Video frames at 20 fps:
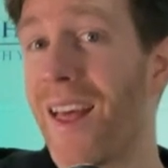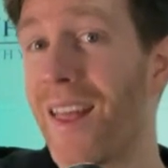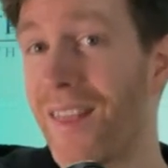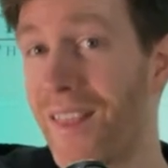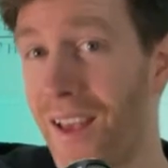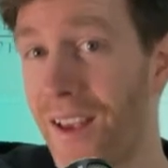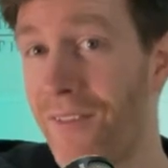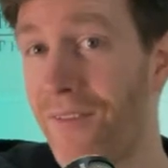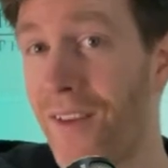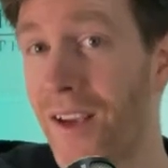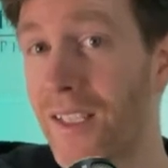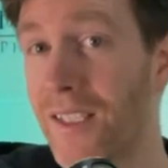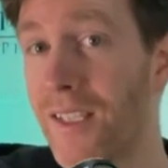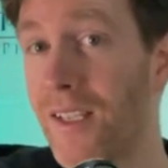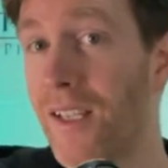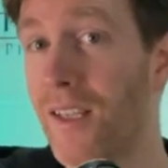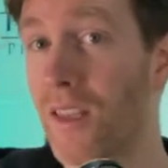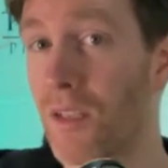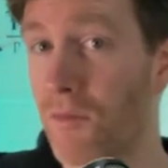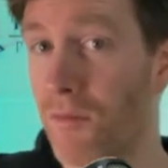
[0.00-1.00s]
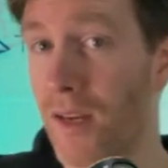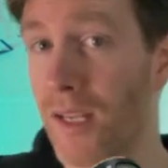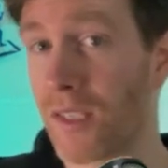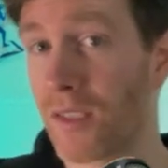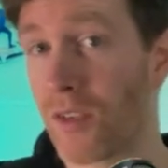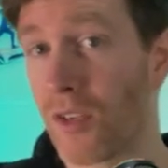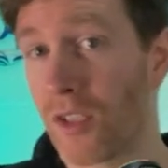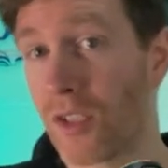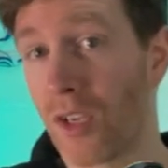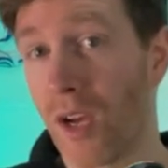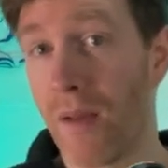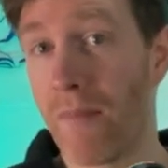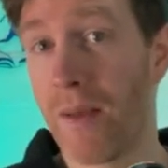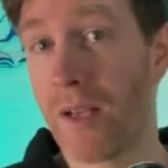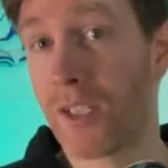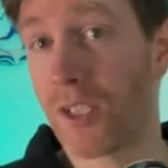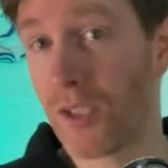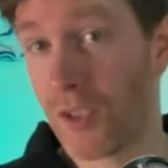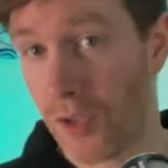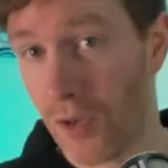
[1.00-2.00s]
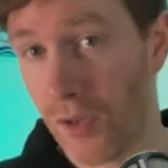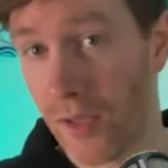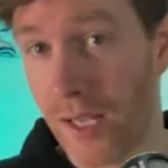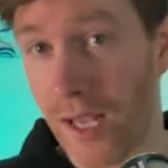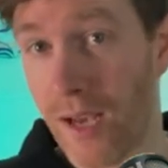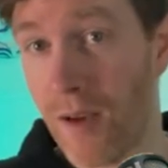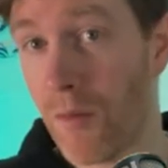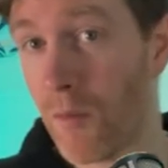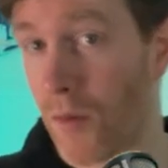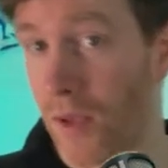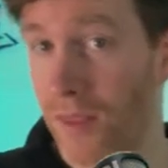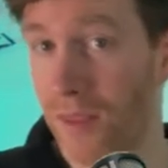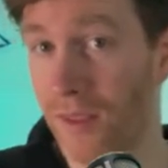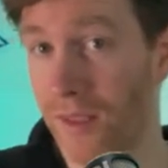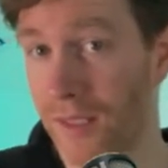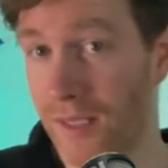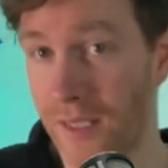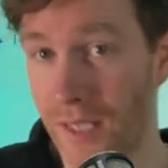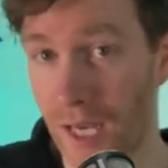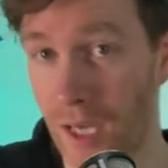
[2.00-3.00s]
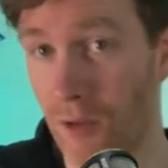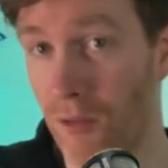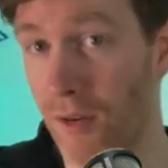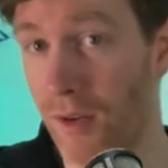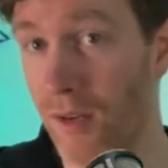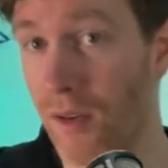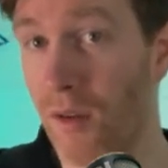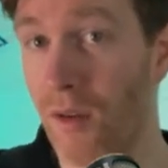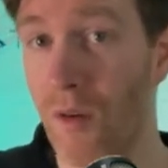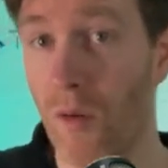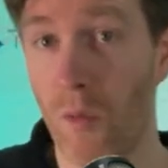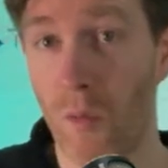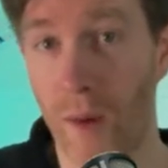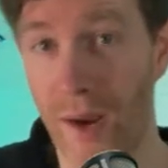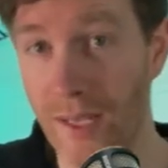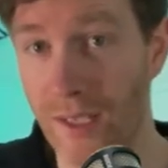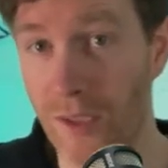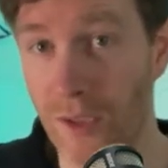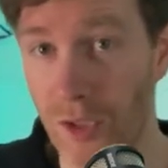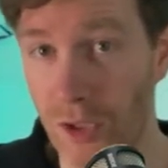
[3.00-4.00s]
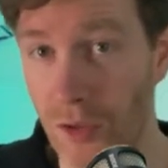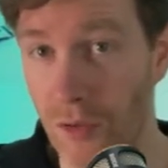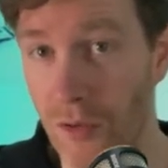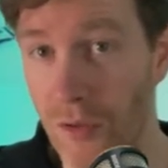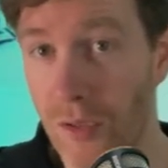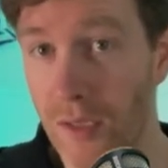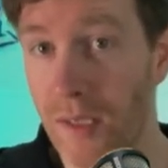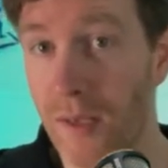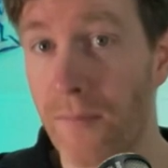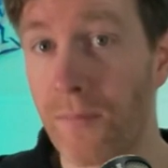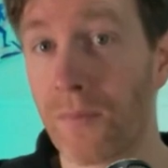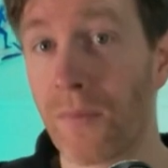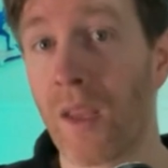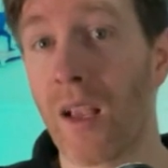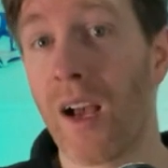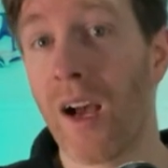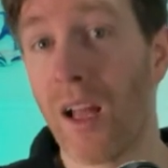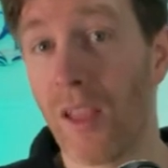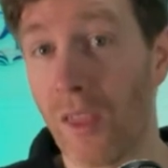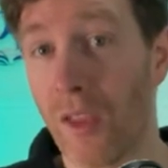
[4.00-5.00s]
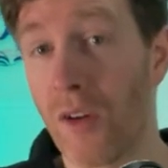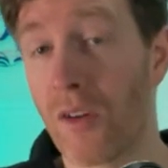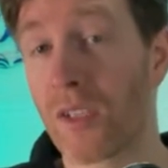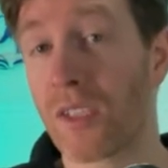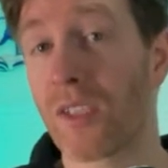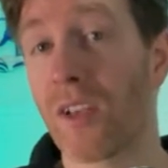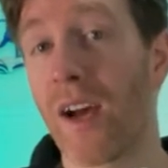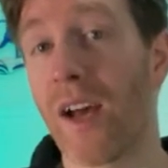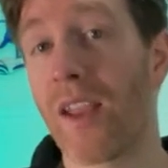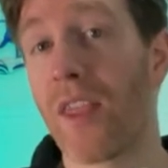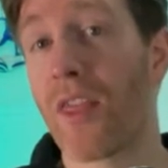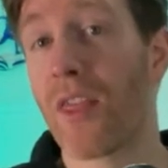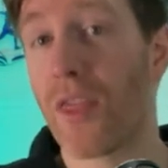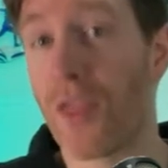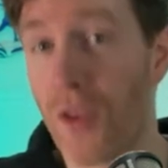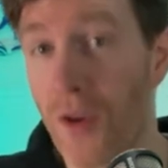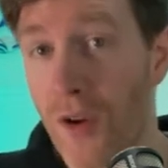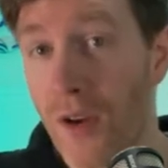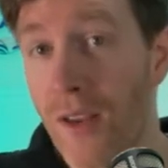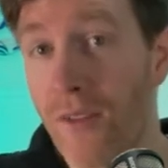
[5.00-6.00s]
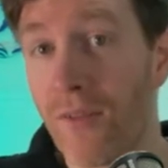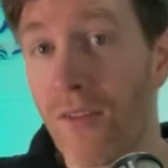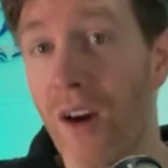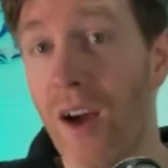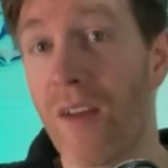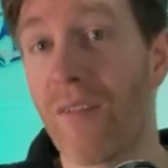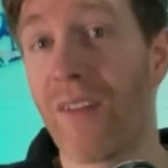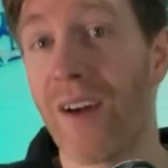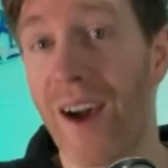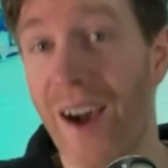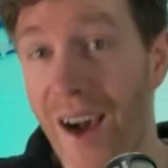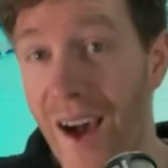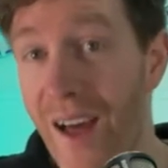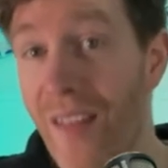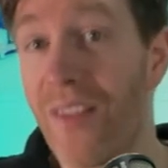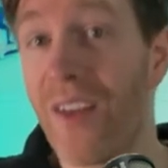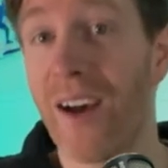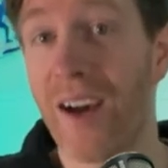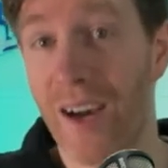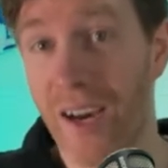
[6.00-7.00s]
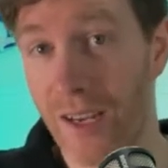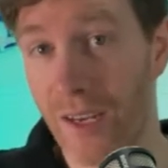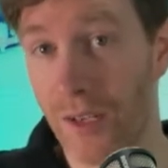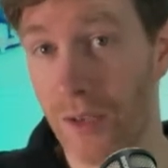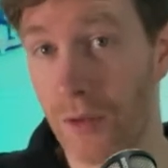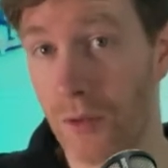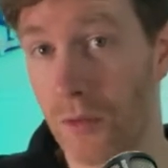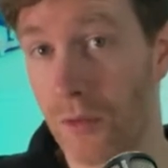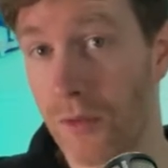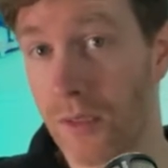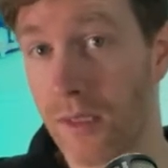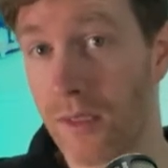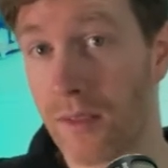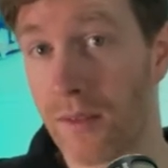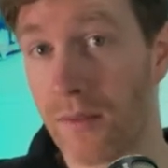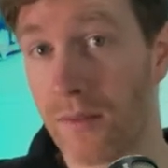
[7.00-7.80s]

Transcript: They factored in the research I mentioned earlier with the secret weighted shoes, alongside 35 other articles,